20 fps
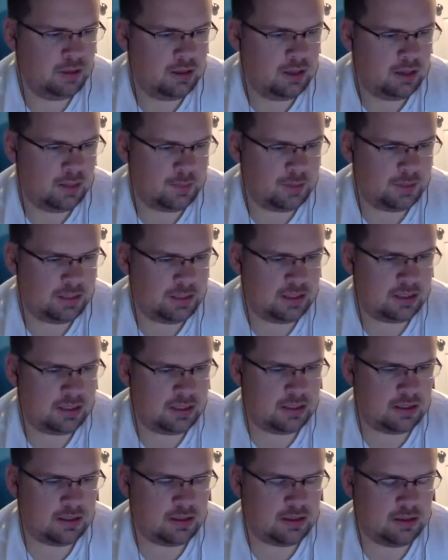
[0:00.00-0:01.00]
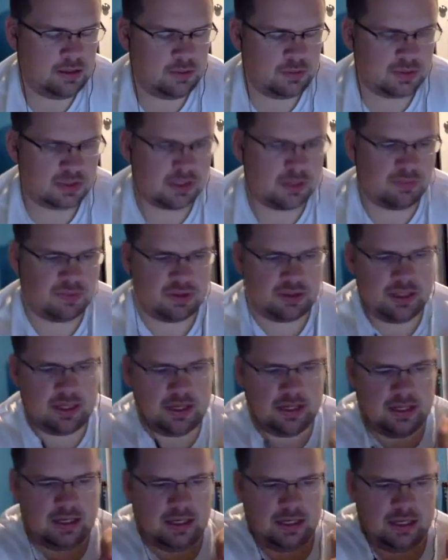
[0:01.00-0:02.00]
I mean, it was something
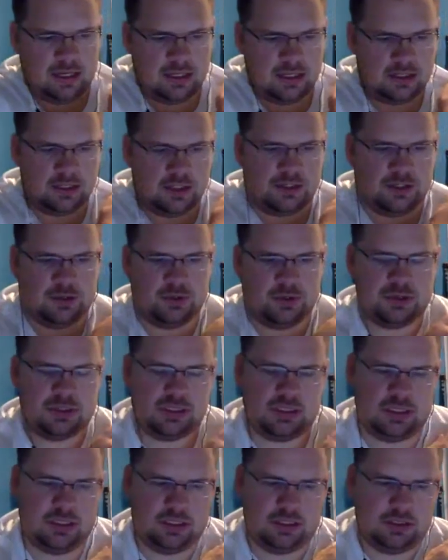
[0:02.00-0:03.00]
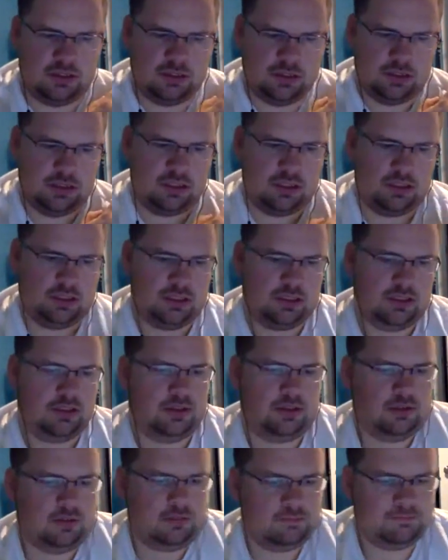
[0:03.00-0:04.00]
that he needed to do to
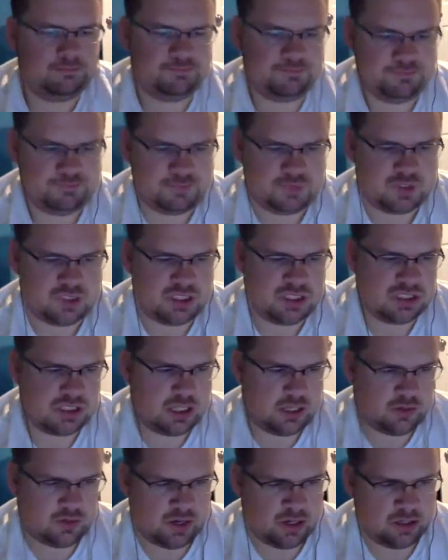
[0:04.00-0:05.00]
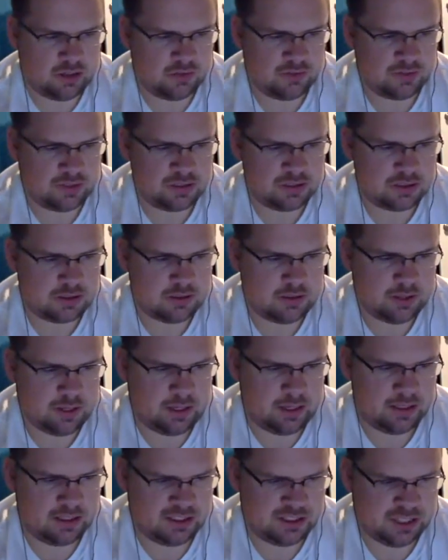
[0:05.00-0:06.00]
stay relevant,
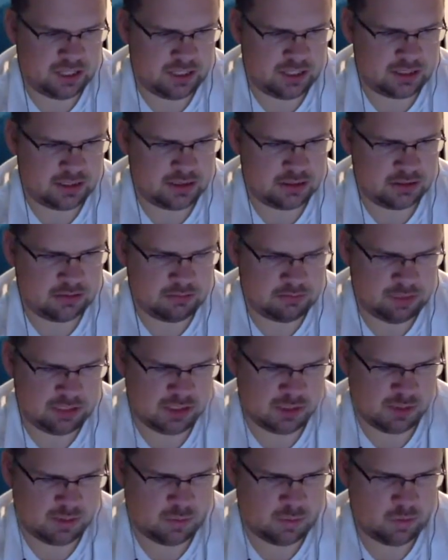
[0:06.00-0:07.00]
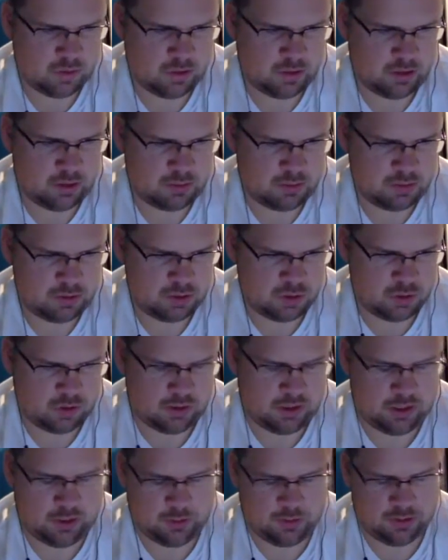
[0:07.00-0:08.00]
and Jason has been worried about
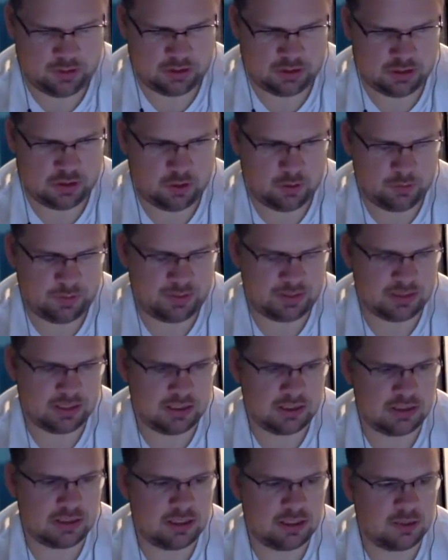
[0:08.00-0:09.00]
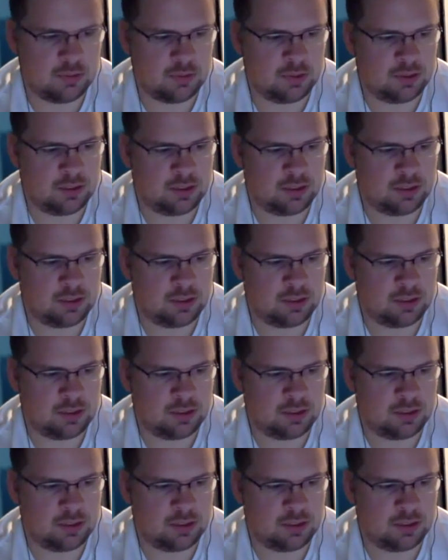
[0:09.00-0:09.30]
Jordan Howard, so it makes sense that he'd want to